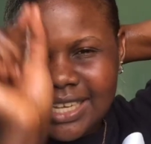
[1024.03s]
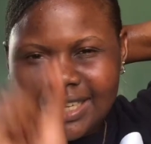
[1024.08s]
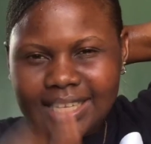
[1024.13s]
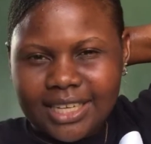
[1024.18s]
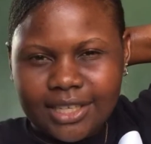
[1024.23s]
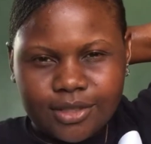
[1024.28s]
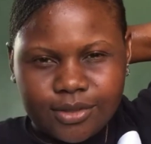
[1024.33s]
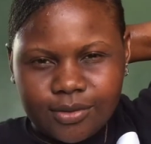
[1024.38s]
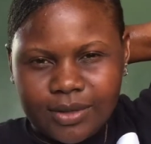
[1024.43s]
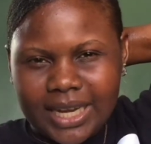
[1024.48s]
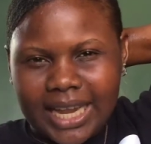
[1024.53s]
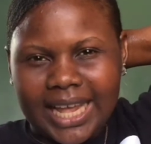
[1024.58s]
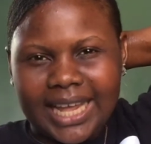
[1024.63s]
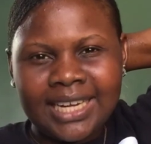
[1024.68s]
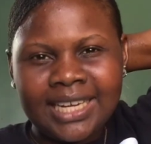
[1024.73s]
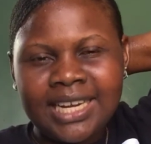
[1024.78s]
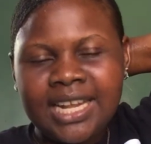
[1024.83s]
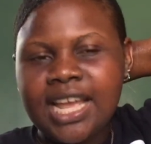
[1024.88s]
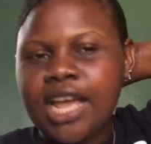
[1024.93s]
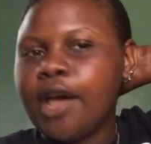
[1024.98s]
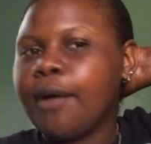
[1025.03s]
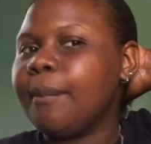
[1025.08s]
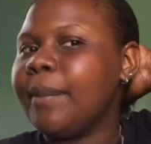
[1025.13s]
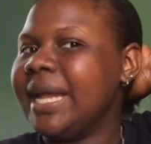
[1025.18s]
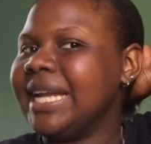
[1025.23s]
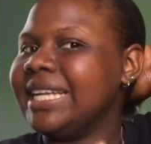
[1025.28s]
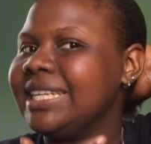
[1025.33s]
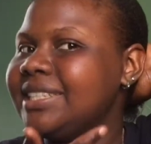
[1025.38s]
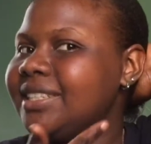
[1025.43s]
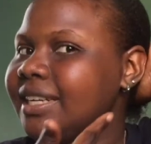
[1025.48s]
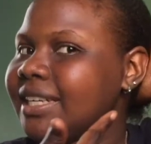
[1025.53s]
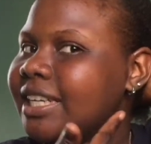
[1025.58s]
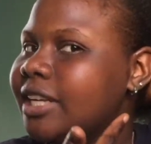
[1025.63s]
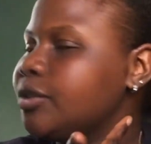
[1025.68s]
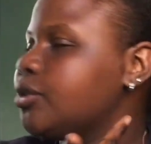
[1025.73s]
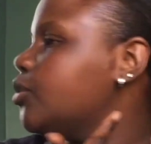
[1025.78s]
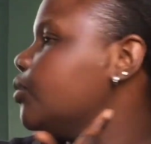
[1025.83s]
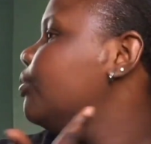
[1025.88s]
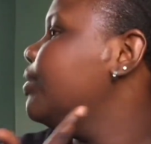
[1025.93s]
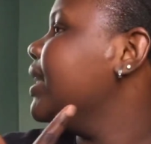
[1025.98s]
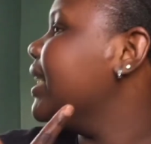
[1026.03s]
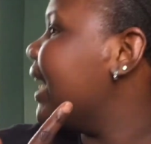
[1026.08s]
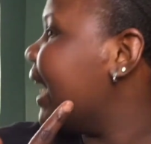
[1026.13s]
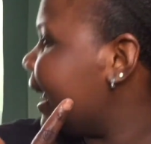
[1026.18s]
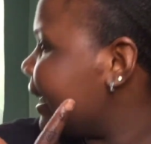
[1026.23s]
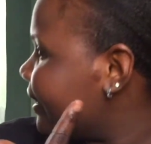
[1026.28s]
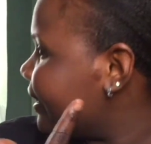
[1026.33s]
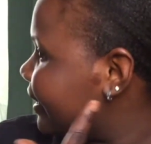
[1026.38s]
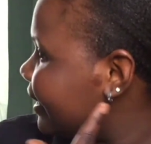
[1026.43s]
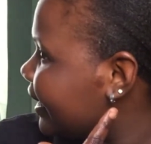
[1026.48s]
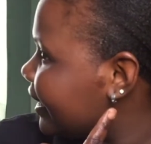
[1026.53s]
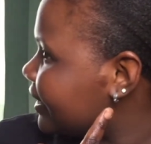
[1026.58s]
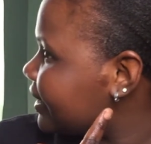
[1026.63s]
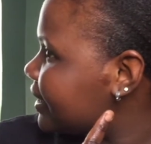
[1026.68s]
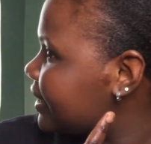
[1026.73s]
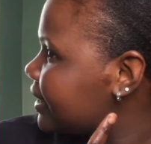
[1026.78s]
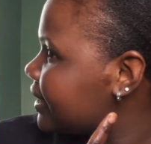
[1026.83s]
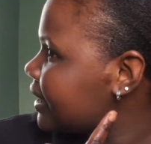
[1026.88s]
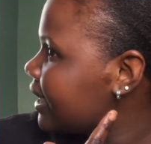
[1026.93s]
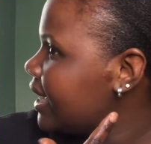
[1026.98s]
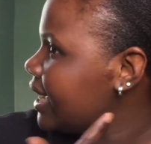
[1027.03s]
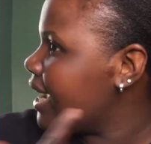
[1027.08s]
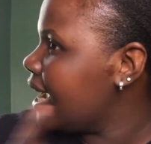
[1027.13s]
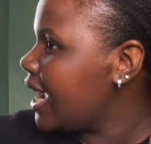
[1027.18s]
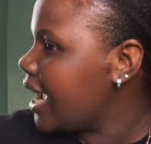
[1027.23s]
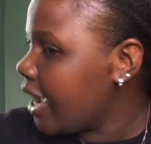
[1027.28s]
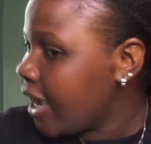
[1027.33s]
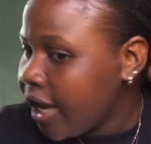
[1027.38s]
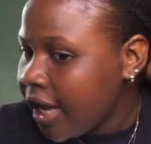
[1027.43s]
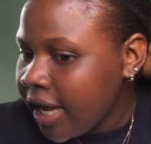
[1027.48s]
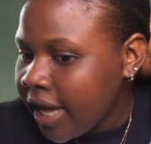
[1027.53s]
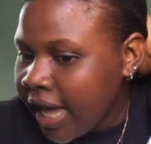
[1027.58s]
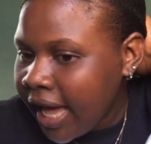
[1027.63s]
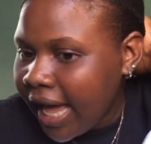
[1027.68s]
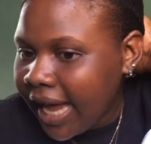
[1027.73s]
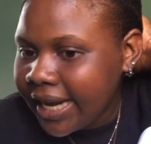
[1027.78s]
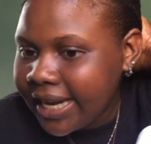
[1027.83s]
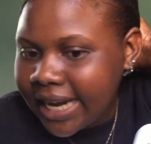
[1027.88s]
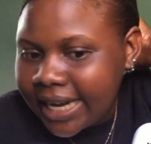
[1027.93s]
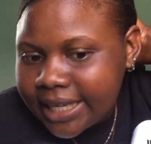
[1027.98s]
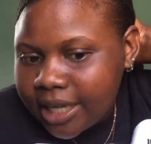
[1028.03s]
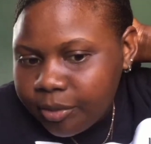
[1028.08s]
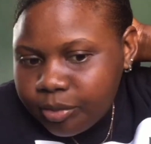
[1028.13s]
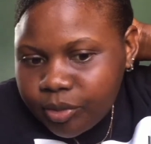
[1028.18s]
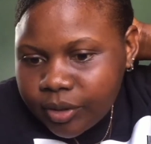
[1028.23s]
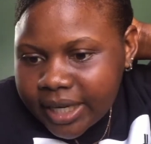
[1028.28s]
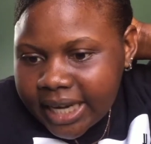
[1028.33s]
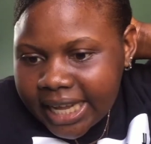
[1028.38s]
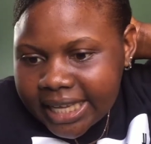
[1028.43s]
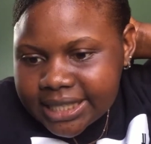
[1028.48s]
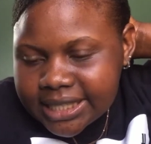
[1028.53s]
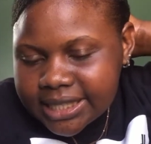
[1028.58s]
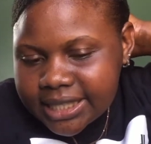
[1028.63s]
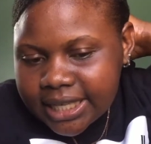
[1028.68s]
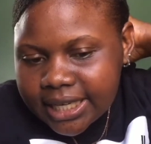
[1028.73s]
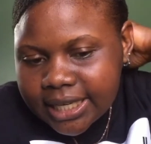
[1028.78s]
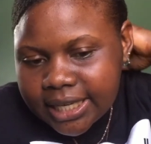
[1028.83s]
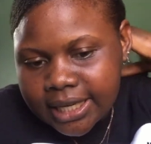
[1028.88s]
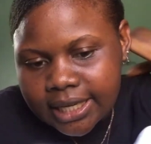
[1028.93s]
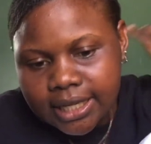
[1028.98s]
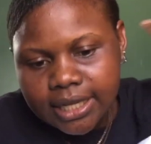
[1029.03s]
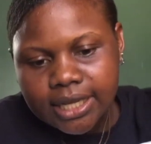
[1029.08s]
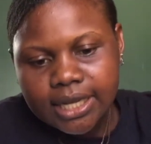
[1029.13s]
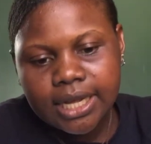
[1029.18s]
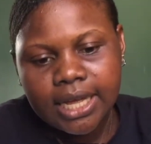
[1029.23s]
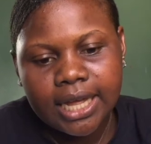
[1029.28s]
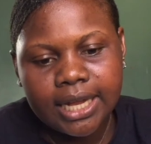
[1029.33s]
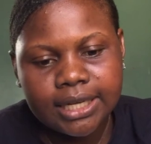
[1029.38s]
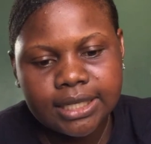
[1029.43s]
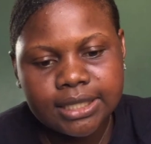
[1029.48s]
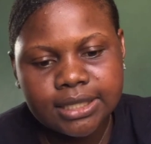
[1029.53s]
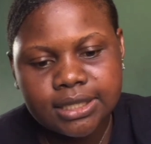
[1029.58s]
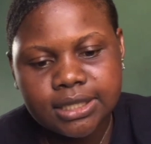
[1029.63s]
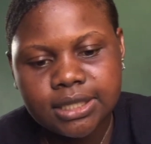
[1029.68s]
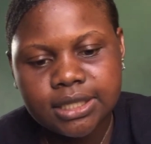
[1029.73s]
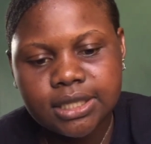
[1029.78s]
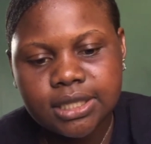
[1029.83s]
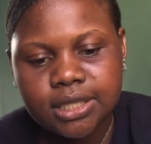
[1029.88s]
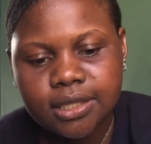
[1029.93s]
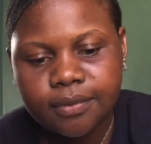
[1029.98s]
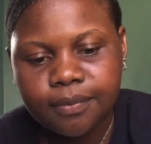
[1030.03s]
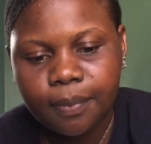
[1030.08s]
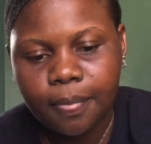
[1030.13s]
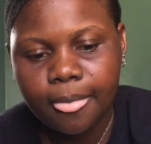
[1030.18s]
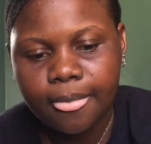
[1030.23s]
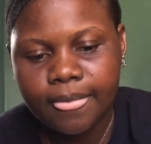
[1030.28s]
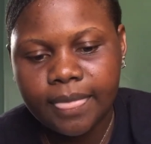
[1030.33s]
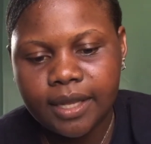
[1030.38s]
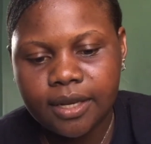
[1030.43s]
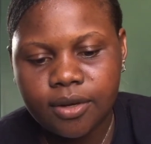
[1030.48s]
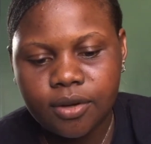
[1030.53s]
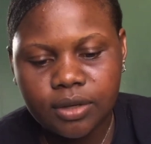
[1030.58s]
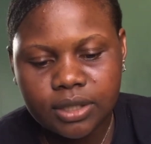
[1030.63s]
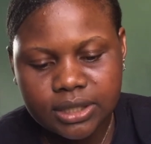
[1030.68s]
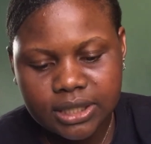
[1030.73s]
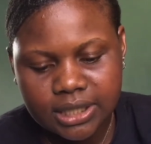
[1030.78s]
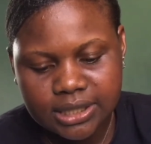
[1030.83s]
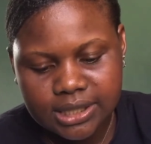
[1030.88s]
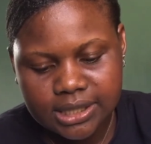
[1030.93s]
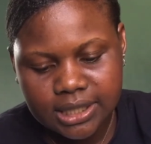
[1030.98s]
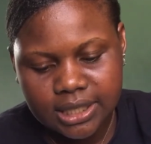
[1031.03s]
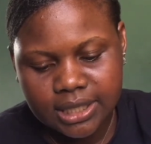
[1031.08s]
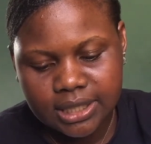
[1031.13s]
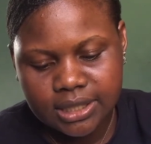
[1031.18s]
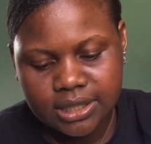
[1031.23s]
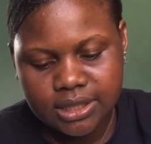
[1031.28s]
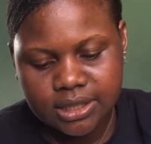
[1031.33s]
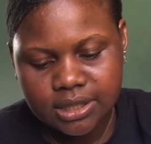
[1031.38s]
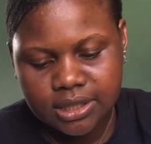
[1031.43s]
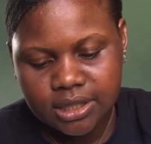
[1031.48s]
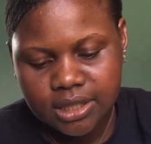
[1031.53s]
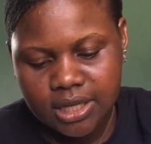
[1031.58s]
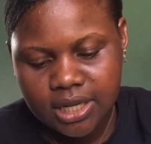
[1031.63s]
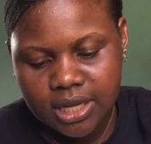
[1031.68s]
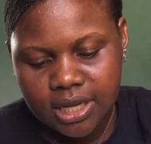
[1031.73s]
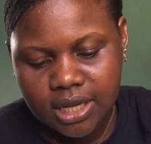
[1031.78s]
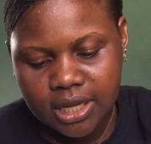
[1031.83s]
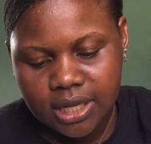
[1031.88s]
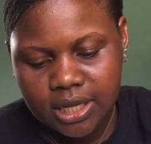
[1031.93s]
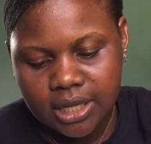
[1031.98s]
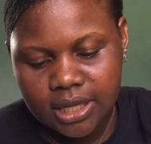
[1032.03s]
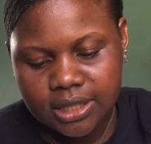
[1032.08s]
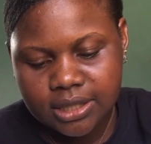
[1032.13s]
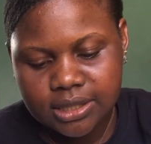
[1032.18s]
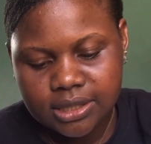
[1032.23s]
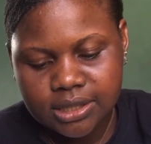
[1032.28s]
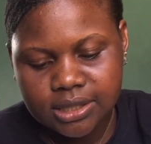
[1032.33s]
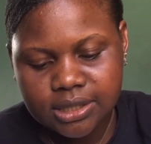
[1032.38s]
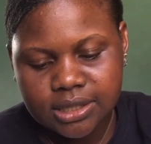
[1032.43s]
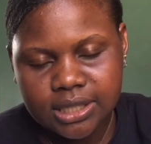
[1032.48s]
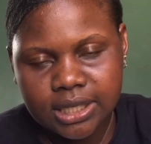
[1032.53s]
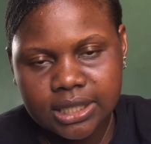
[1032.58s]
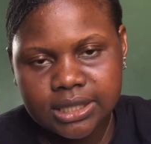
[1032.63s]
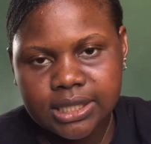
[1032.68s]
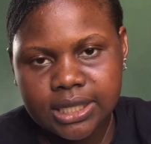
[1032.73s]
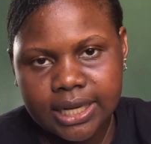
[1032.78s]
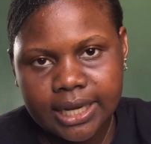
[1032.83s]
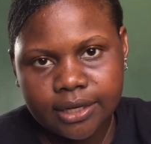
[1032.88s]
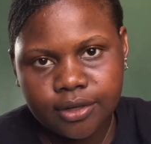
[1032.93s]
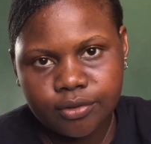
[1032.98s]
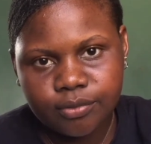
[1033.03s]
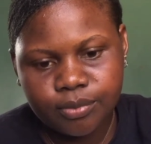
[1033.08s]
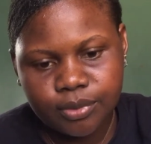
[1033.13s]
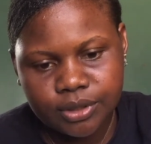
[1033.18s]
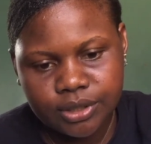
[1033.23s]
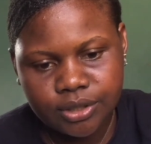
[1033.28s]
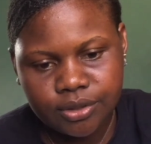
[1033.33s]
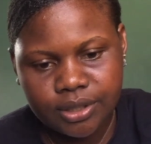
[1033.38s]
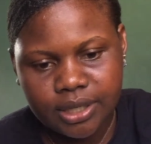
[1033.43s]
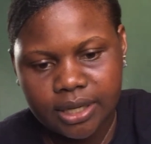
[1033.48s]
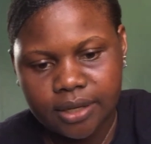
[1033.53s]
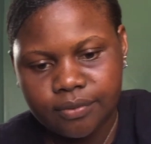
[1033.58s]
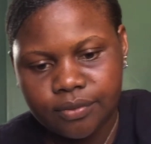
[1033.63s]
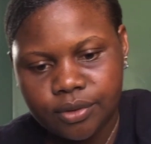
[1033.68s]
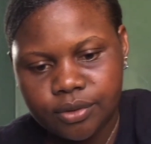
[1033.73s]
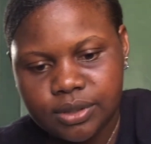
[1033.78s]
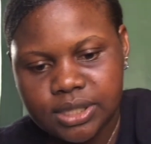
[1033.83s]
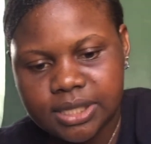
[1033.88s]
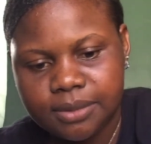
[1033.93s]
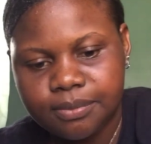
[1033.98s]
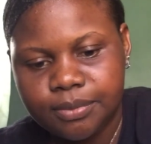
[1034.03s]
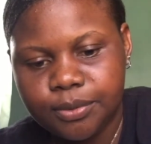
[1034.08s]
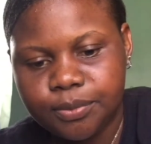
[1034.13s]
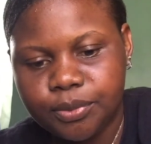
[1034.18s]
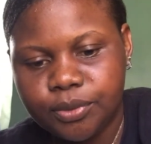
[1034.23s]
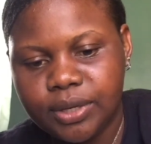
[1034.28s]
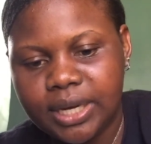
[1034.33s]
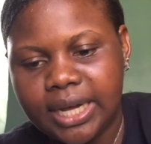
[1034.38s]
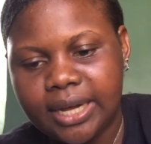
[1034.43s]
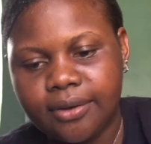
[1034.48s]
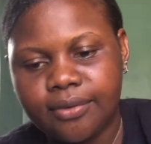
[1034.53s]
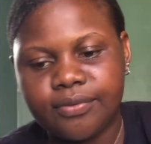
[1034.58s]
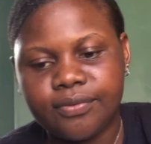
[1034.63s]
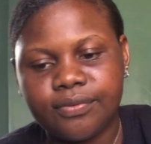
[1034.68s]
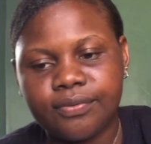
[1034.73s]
little line, but it turned out to be like this. And I kept on asking, and the doctor said it's just the kind of body you have. You know, some people have